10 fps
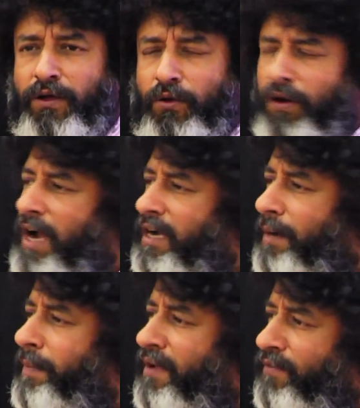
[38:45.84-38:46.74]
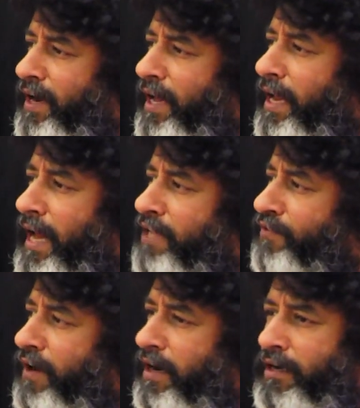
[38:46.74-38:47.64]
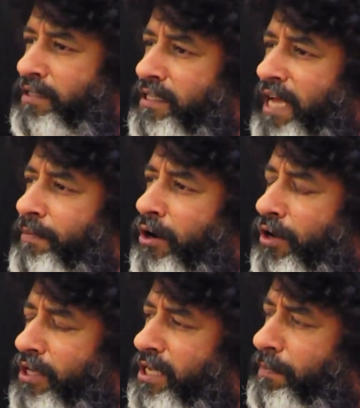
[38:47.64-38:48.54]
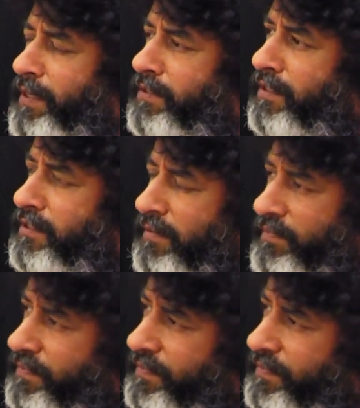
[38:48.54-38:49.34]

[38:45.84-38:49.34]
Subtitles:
You can't come every day and ask for addresses. I'm not your GPS system.